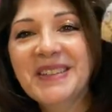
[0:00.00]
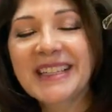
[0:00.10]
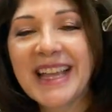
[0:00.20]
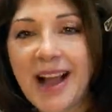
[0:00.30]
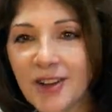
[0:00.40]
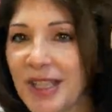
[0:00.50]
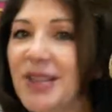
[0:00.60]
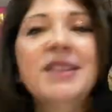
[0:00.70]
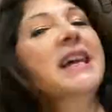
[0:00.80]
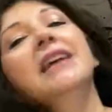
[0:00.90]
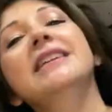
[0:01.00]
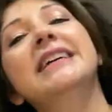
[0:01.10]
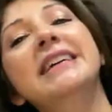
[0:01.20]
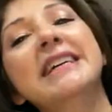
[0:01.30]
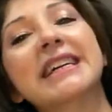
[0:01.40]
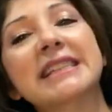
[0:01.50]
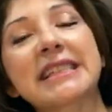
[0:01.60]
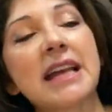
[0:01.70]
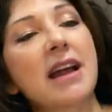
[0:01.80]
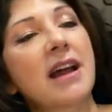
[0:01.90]
Look how cute that looks.
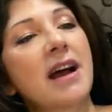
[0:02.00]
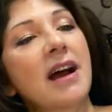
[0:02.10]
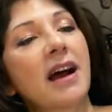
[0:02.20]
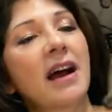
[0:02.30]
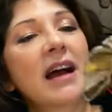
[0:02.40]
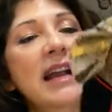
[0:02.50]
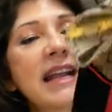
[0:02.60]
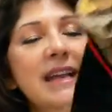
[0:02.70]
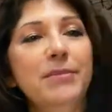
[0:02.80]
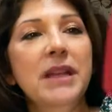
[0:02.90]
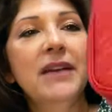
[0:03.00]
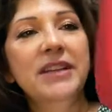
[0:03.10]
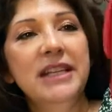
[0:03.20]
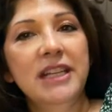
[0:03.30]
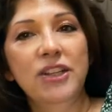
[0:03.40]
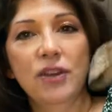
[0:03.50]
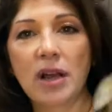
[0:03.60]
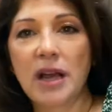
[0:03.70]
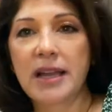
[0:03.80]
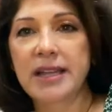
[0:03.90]
I am loving it, you
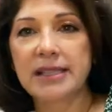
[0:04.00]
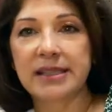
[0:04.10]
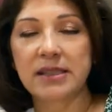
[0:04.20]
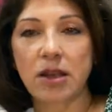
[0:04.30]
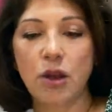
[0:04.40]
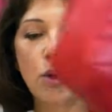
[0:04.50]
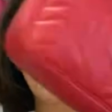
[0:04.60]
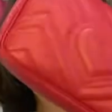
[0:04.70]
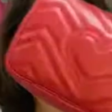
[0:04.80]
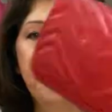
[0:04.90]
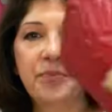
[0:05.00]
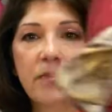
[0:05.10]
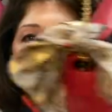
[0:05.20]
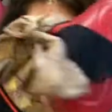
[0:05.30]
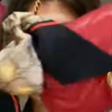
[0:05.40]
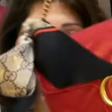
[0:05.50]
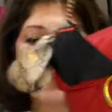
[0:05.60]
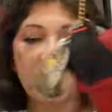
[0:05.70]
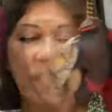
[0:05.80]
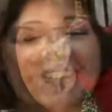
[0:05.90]
guys. So
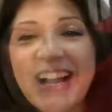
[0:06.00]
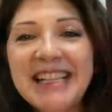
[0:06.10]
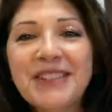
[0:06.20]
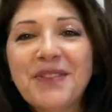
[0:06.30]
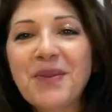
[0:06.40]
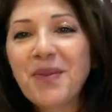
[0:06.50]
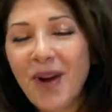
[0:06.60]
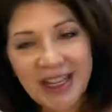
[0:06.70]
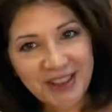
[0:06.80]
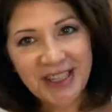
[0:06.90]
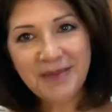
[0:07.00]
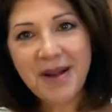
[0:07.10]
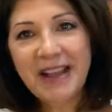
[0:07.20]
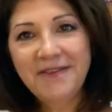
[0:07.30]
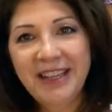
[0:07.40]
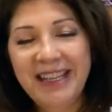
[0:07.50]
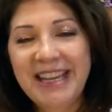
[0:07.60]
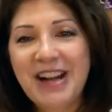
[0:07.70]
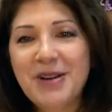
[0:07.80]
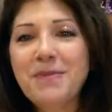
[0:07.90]
thank you guys for watching my
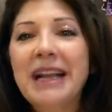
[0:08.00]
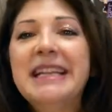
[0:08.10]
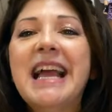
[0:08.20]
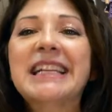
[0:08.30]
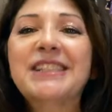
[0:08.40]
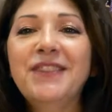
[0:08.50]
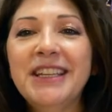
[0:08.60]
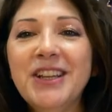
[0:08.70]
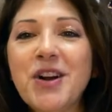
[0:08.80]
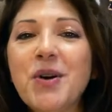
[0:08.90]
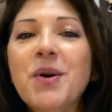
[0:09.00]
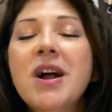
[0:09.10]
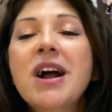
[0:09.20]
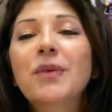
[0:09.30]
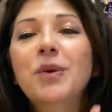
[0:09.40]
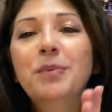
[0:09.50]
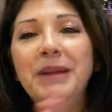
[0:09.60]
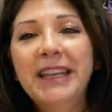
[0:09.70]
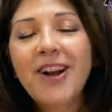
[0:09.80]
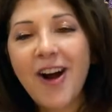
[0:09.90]
video. My next video will
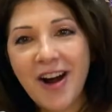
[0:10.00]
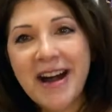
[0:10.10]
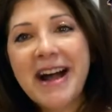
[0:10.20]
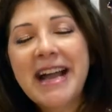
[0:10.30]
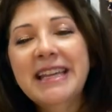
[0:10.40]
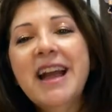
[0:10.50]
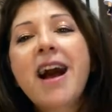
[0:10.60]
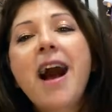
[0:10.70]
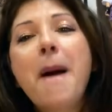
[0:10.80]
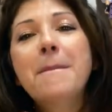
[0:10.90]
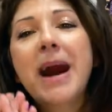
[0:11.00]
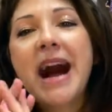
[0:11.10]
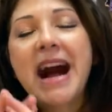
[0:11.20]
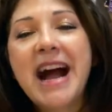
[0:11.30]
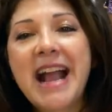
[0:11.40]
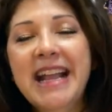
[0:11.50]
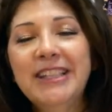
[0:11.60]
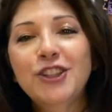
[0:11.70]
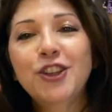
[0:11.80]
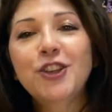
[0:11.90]
be on my
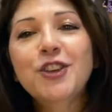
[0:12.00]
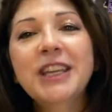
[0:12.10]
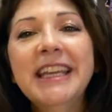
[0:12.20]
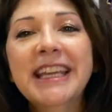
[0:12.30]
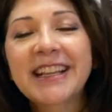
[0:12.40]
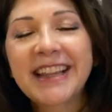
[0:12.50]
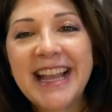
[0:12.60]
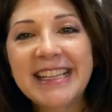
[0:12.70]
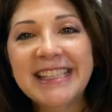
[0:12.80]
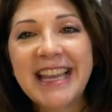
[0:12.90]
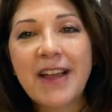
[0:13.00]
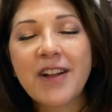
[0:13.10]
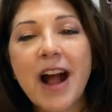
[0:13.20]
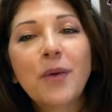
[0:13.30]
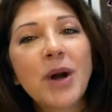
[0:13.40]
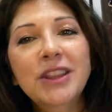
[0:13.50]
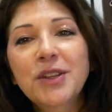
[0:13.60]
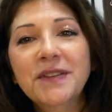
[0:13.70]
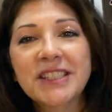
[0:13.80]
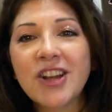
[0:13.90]
two key clays that I've got, one
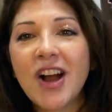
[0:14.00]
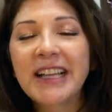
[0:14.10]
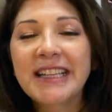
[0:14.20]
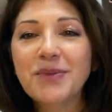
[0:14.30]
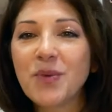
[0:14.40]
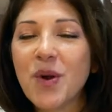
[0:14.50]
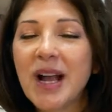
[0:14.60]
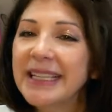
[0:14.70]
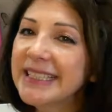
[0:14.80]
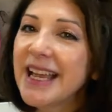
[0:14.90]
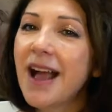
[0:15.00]
Louis Vuitton and one